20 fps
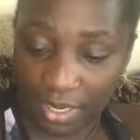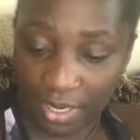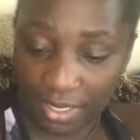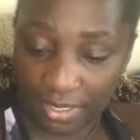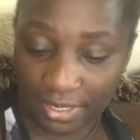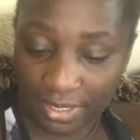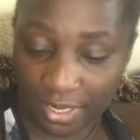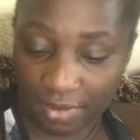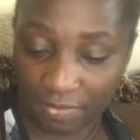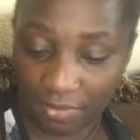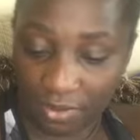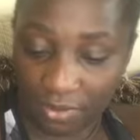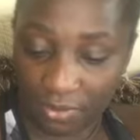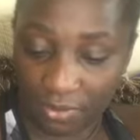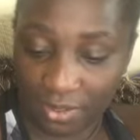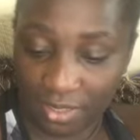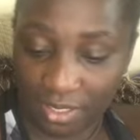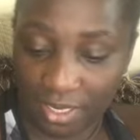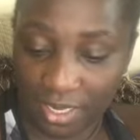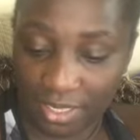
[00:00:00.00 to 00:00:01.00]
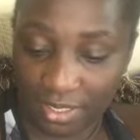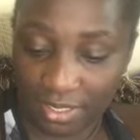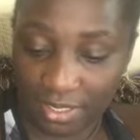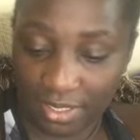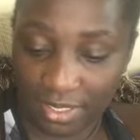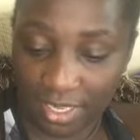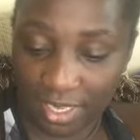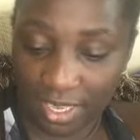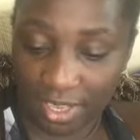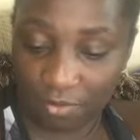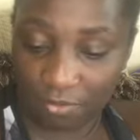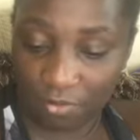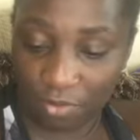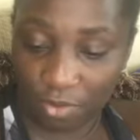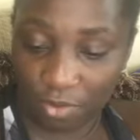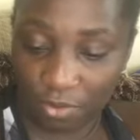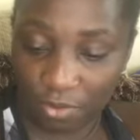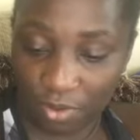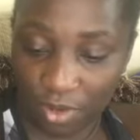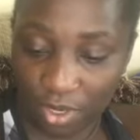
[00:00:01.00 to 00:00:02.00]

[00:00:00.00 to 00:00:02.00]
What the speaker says: Let's have a look. Let's see if you